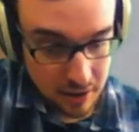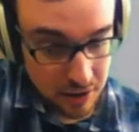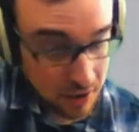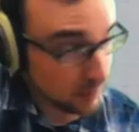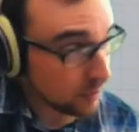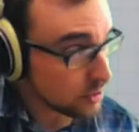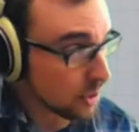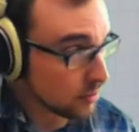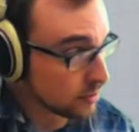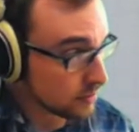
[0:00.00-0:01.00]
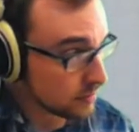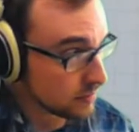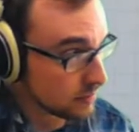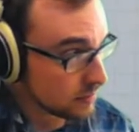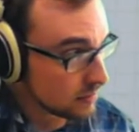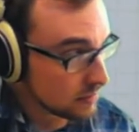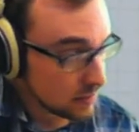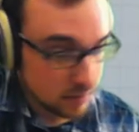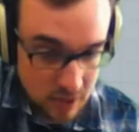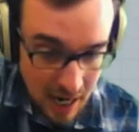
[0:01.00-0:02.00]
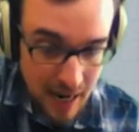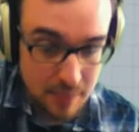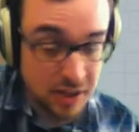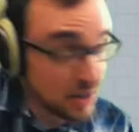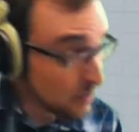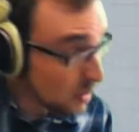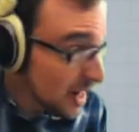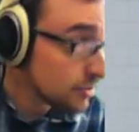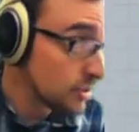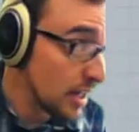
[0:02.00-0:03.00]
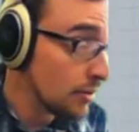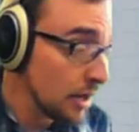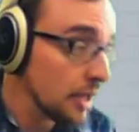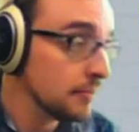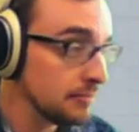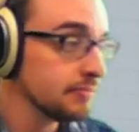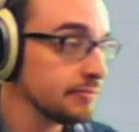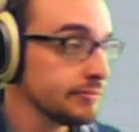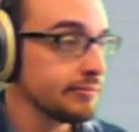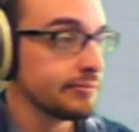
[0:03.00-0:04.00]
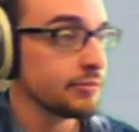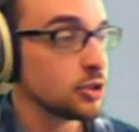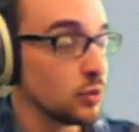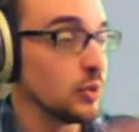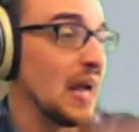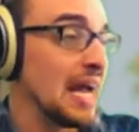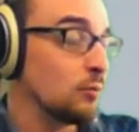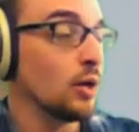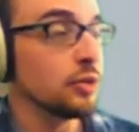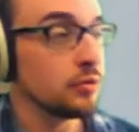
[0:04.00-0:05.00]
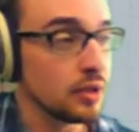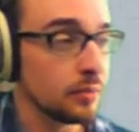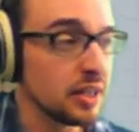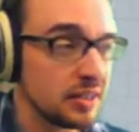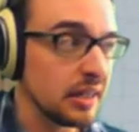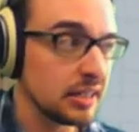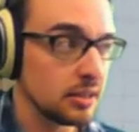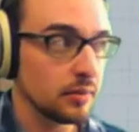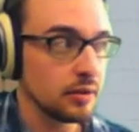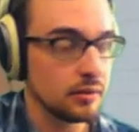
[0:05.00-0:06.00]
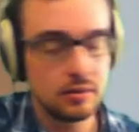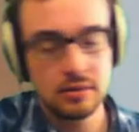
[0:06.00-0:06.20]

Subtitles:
the number you chose times the number after that, right? So when you add 1 to a number, you get the next number.